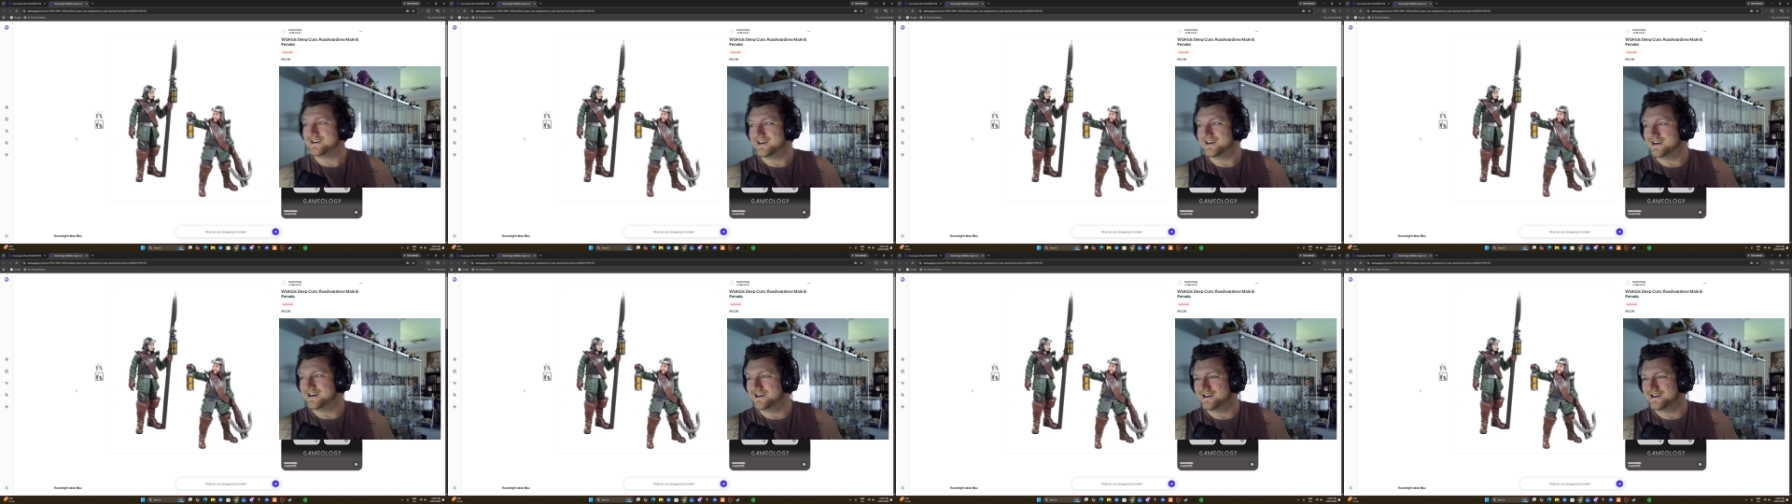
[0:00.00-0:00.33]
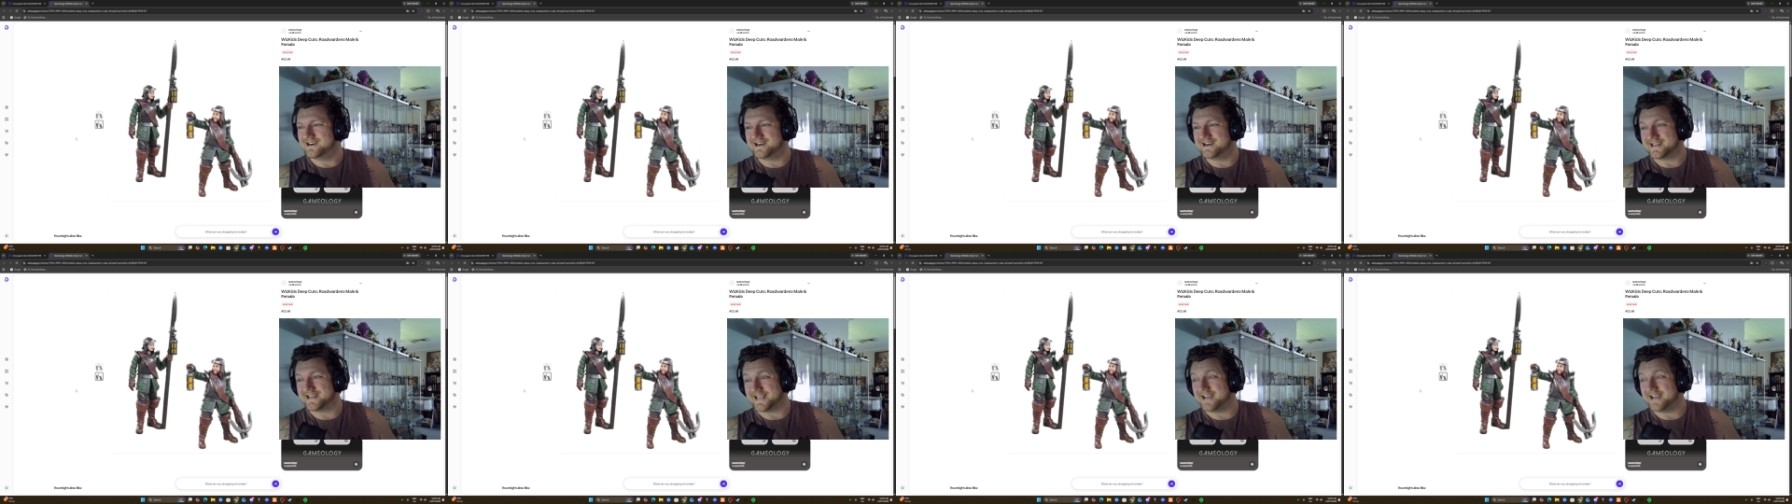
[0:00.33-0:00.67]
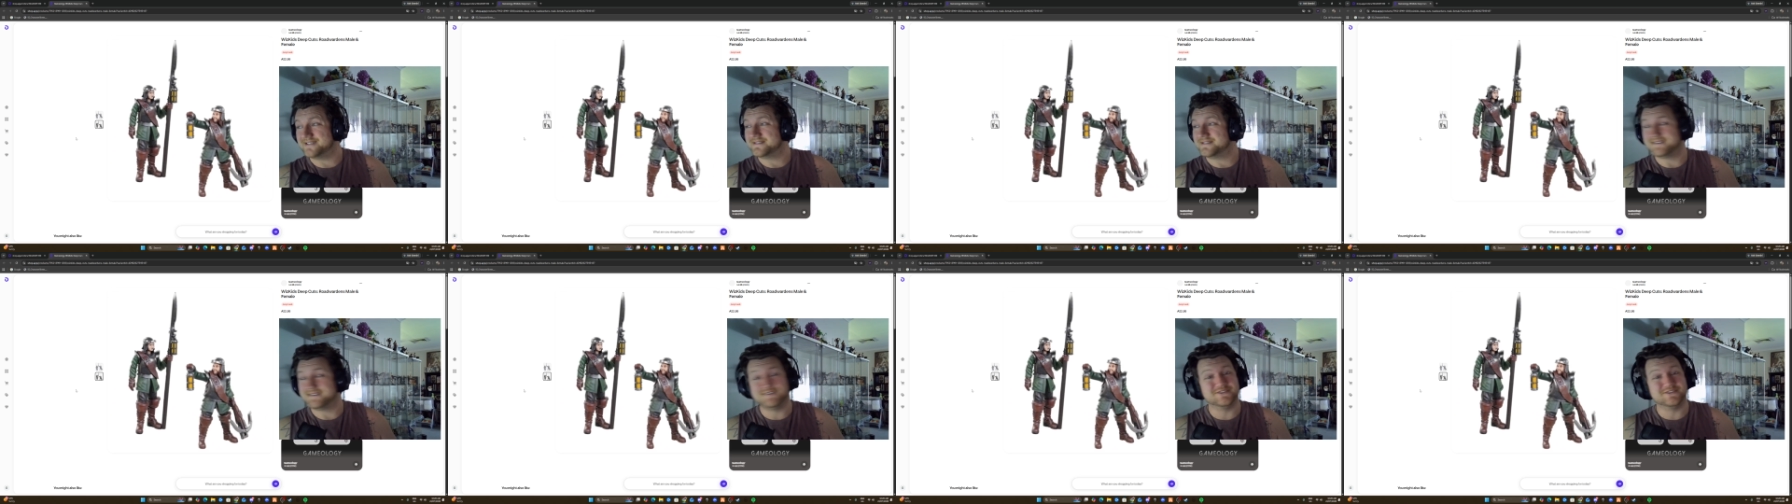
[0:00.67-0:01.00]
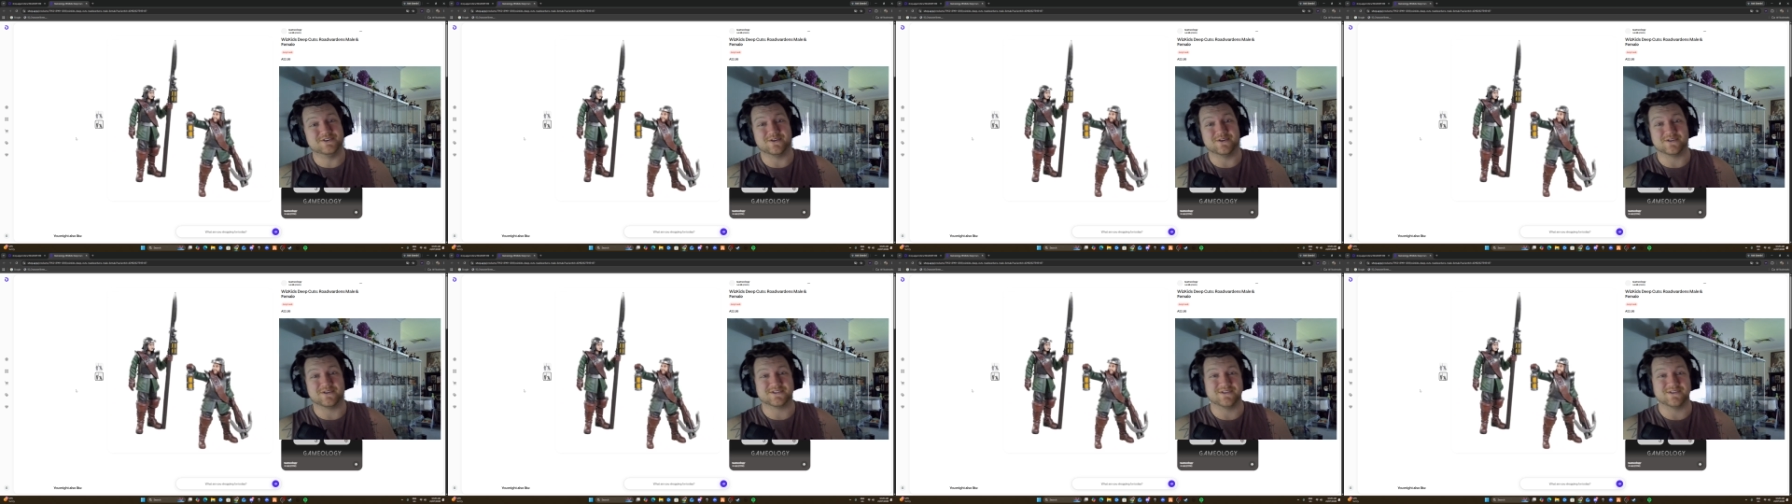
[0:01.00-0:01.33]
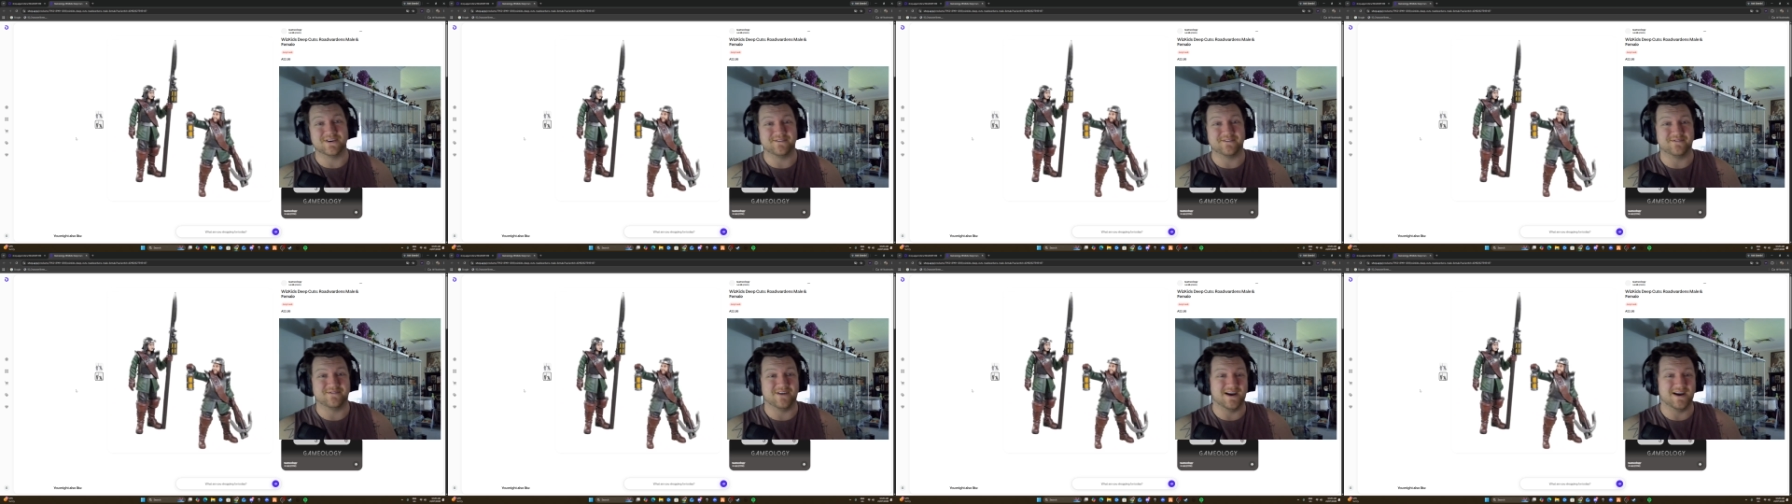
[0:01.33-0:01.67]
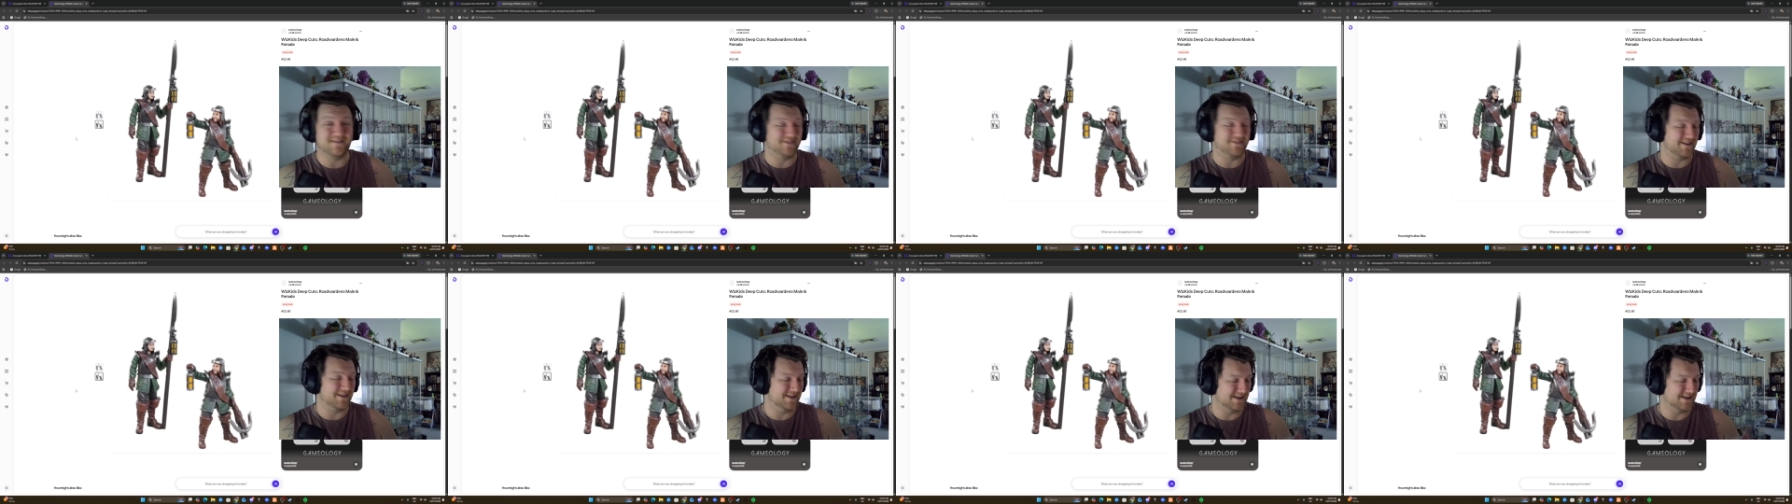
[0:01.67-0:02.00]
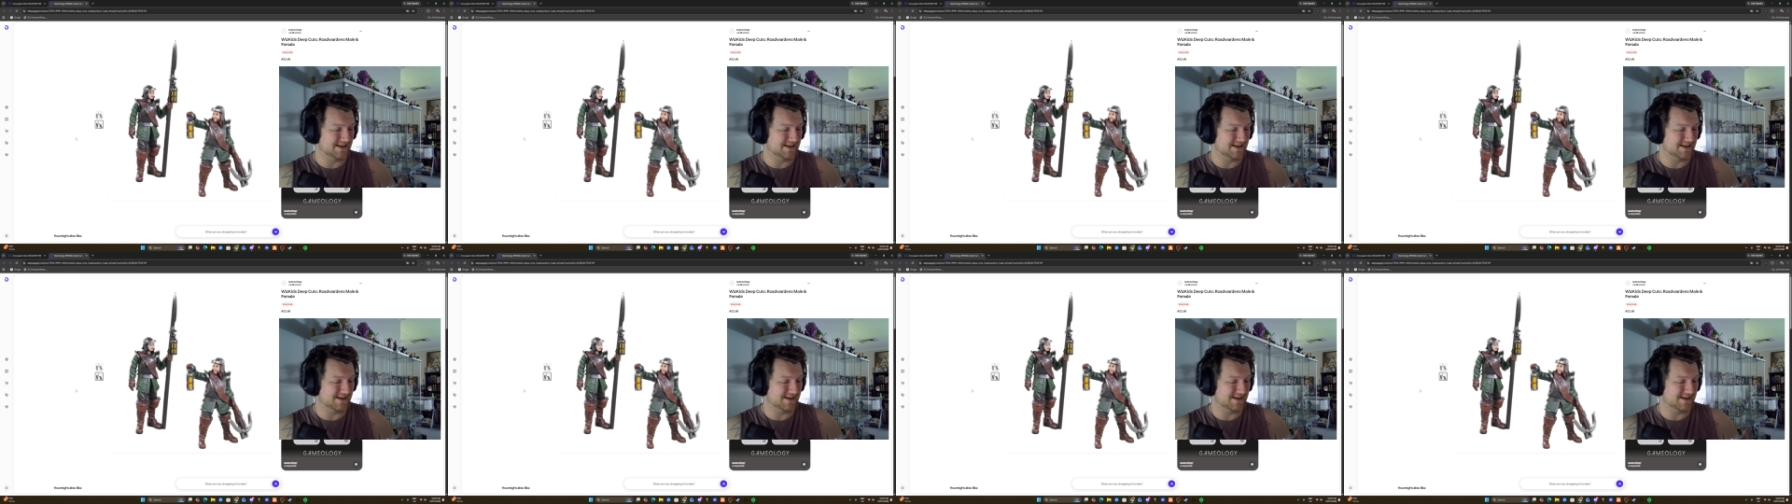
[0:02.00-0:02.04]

Again, $2.95.